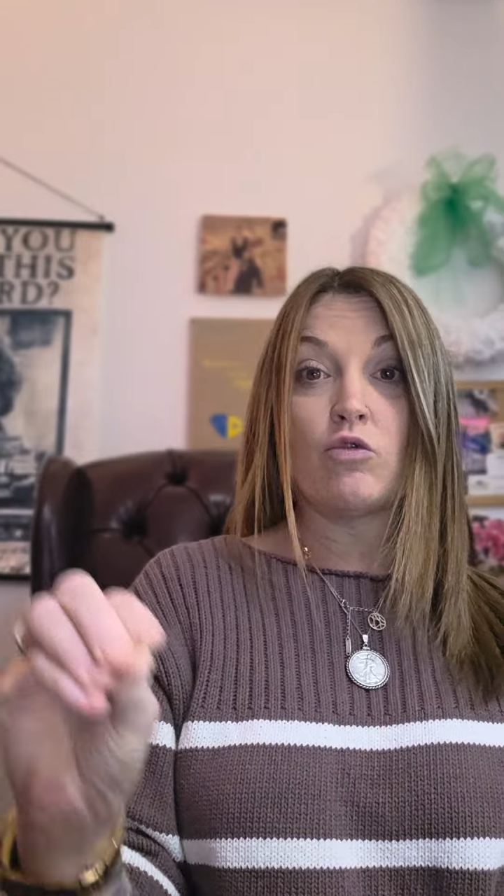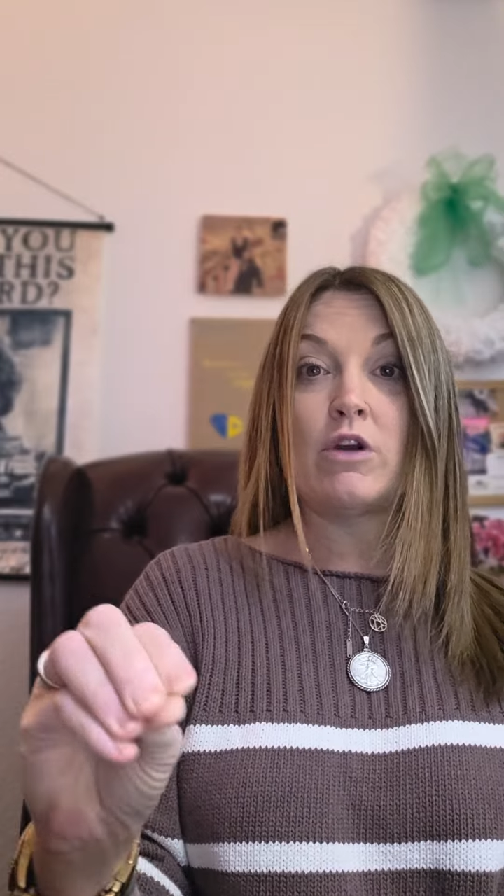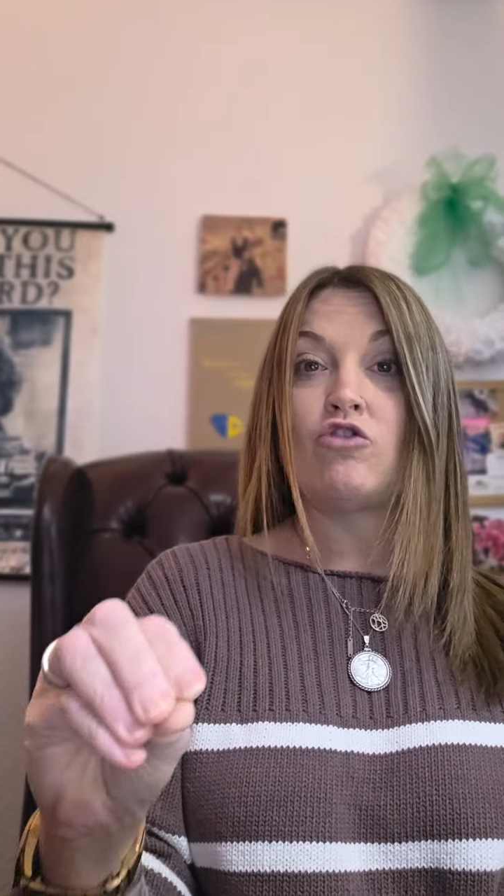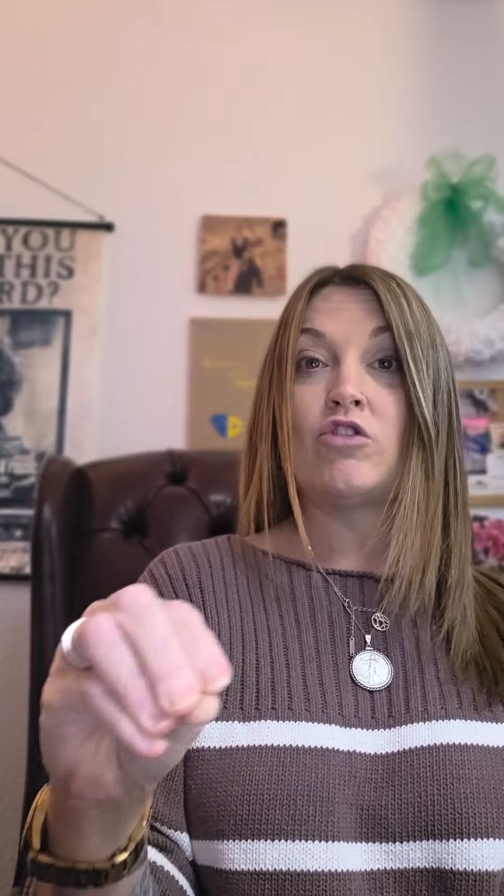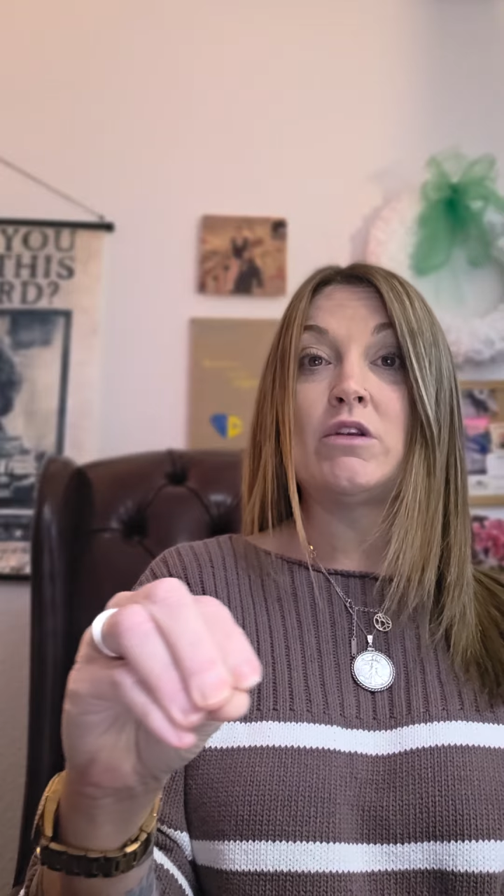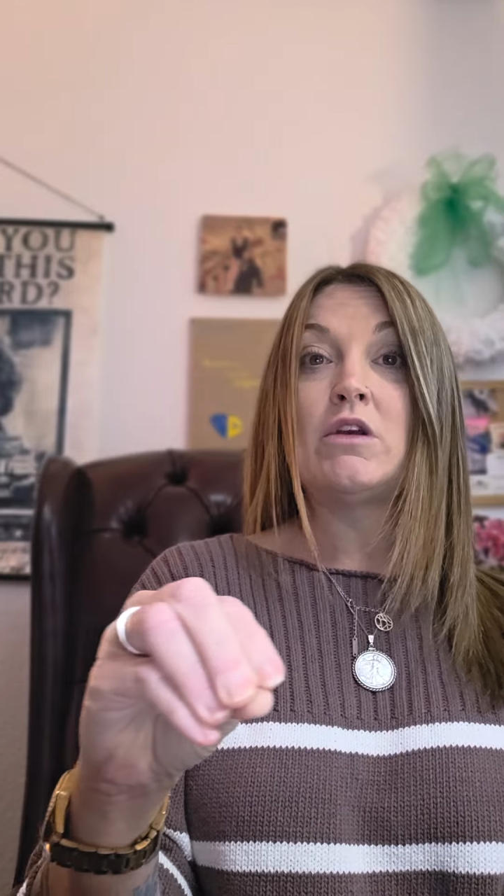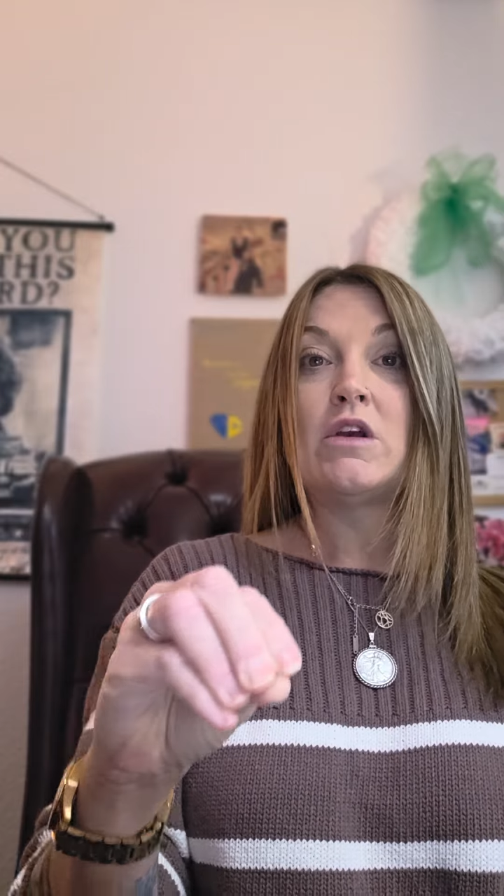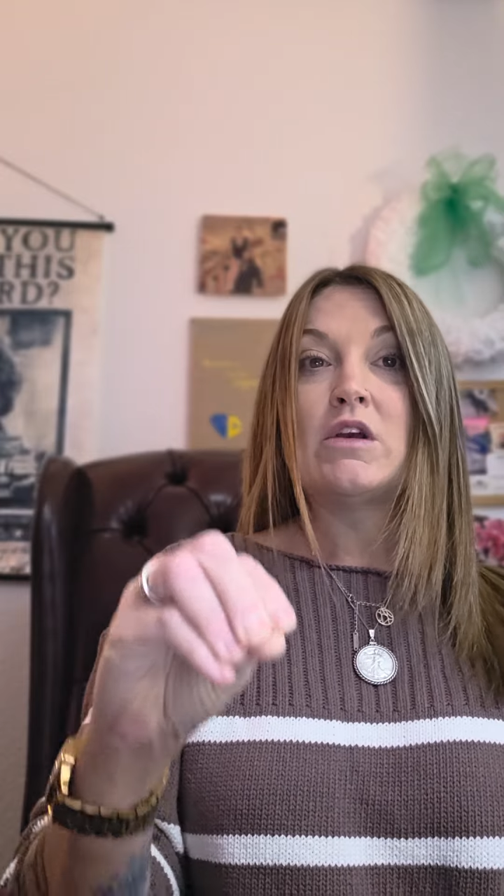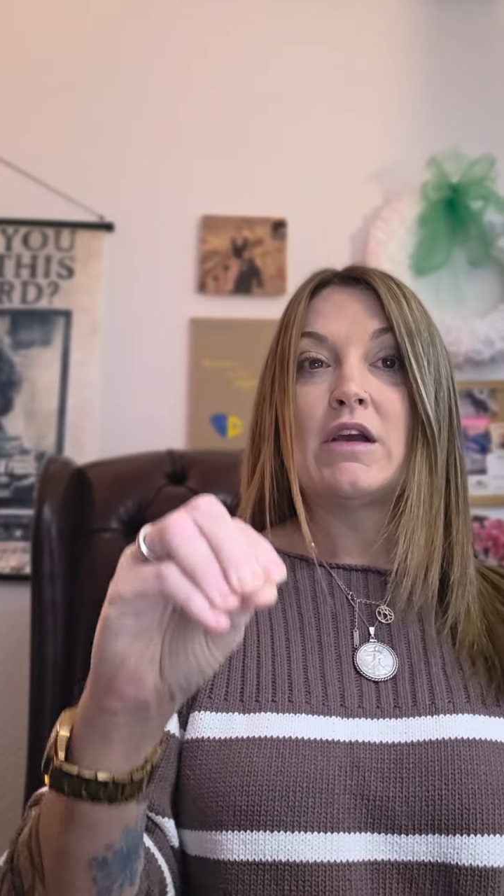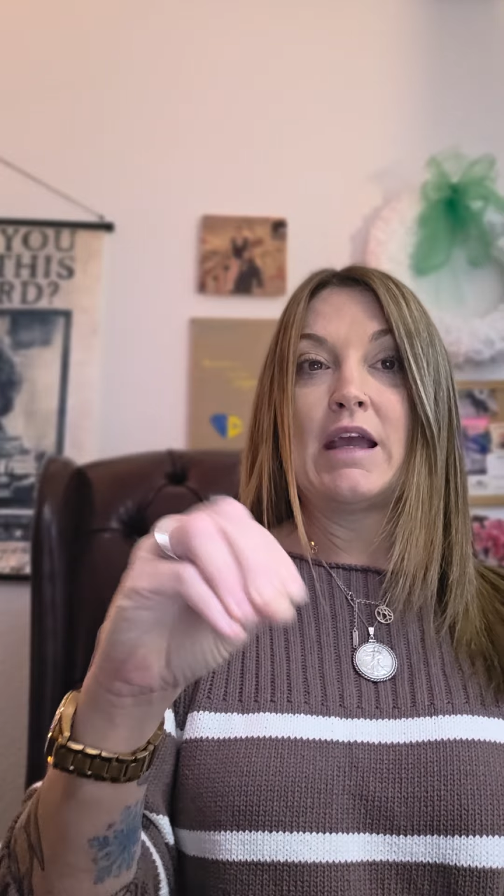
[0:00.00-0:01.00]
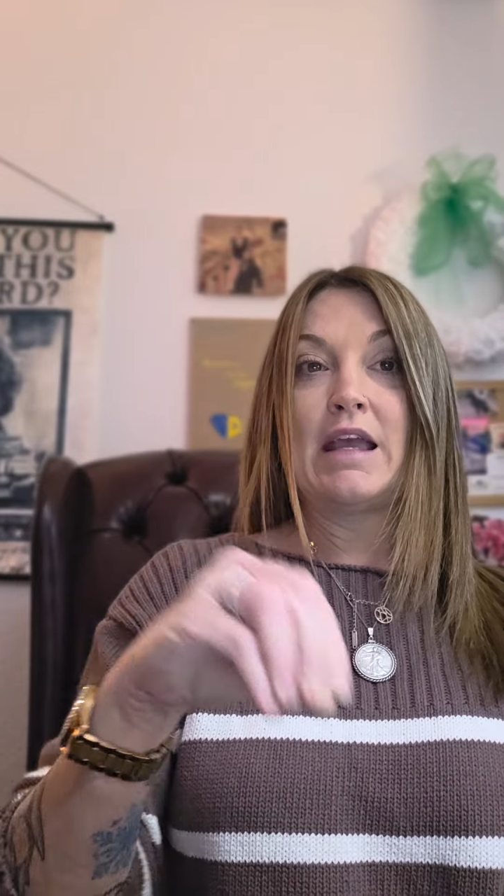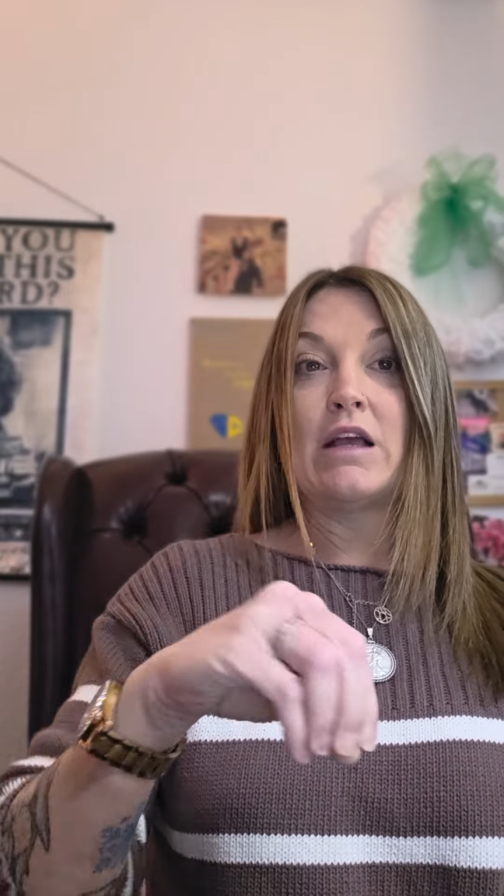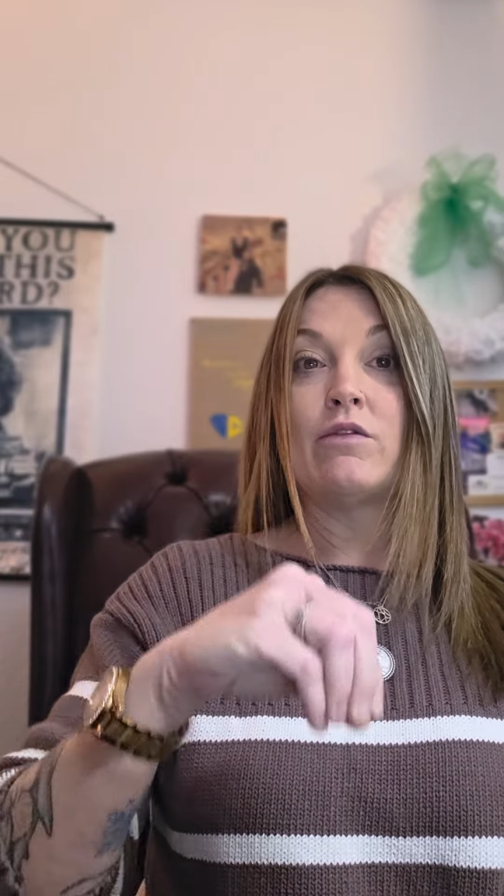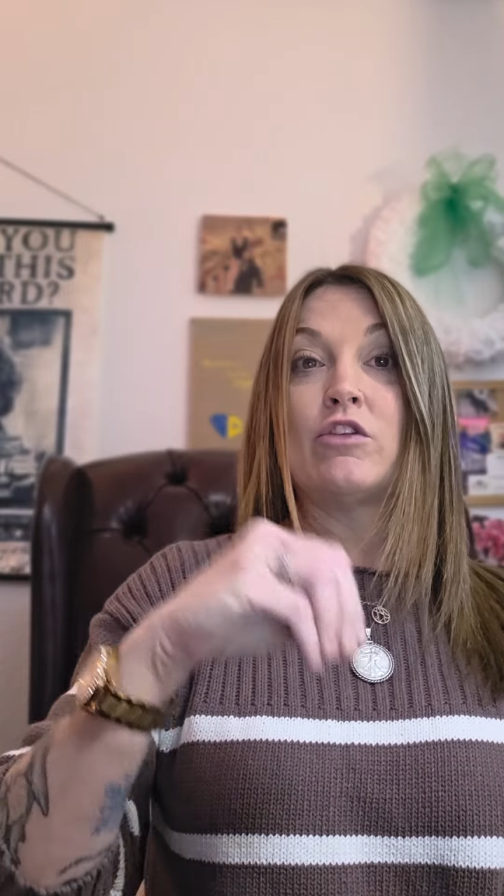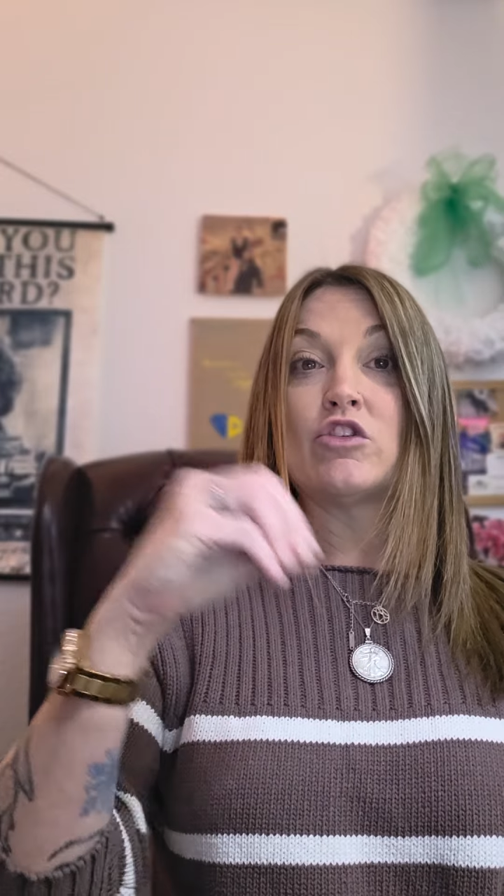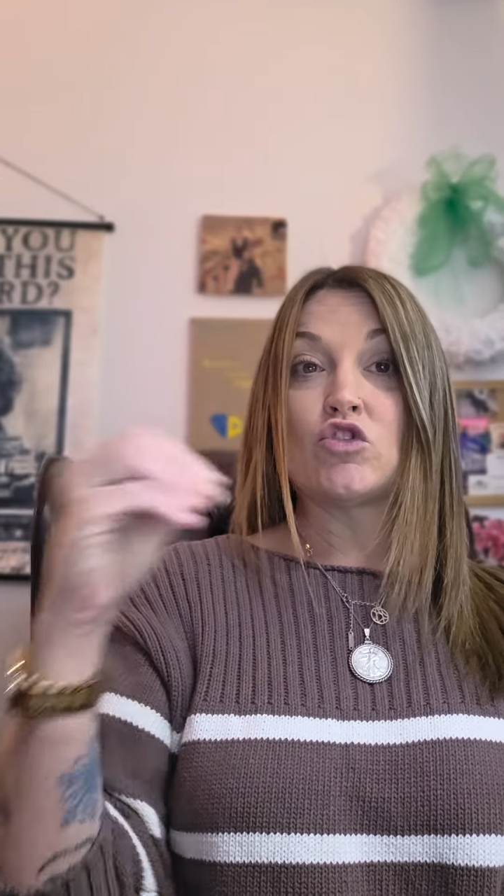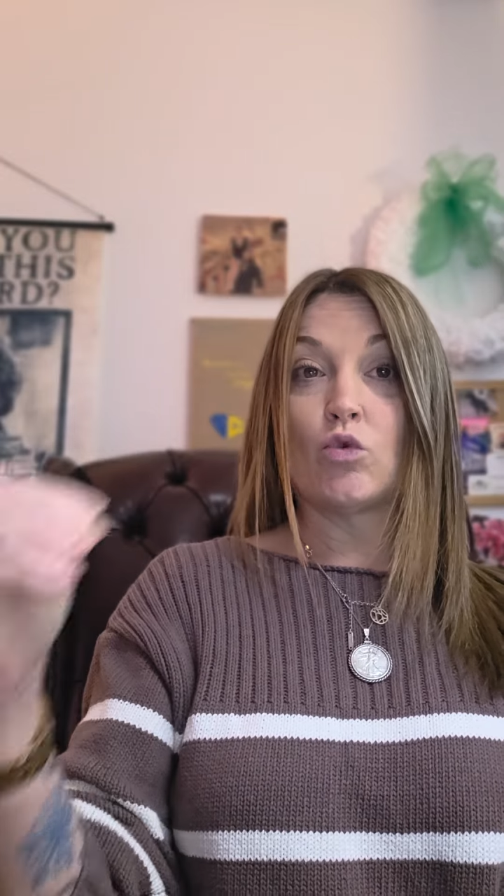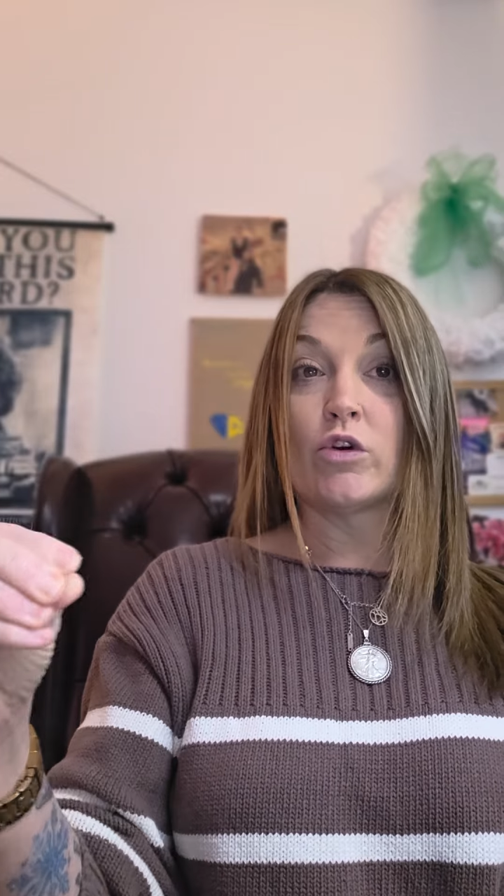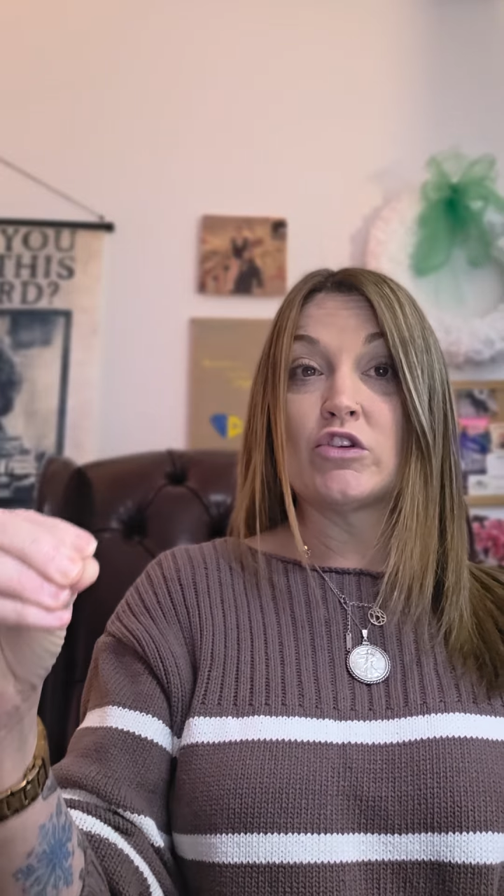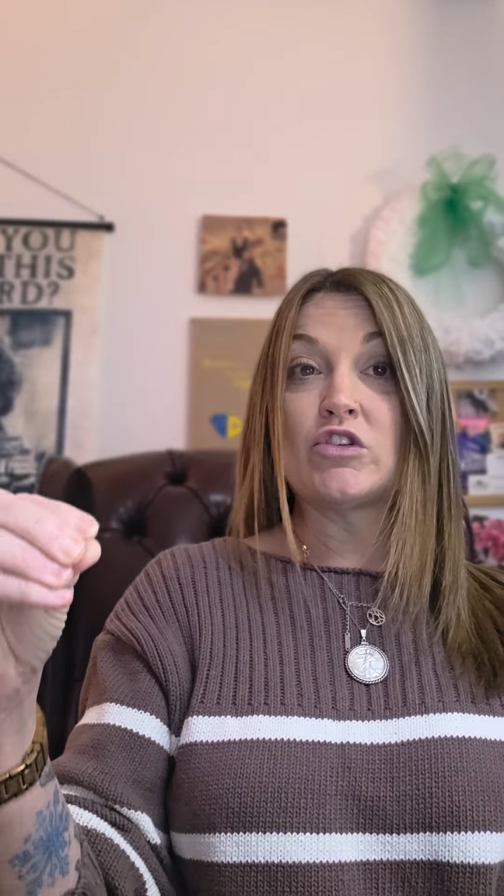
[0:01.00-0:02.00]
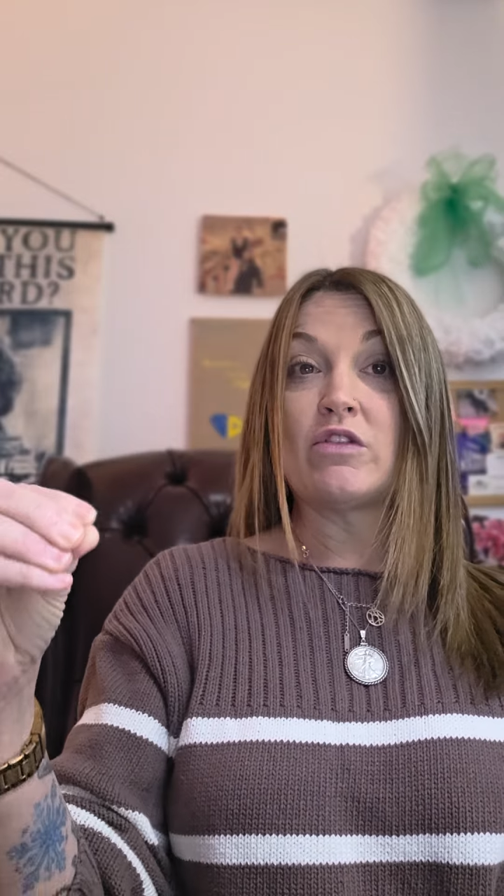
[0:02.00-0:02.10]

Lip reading: question and the source